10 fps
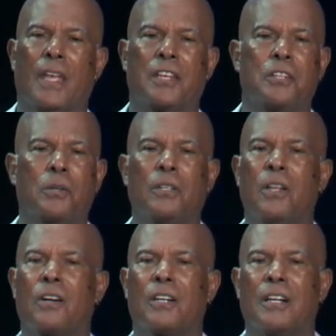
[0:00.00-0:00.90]
And you're no
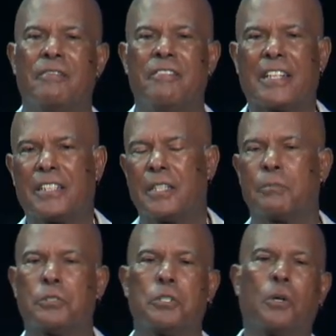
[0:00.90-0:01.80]
longer a
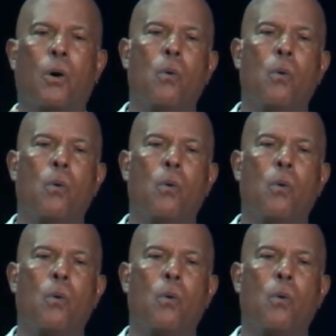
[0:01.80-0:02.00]
victim to your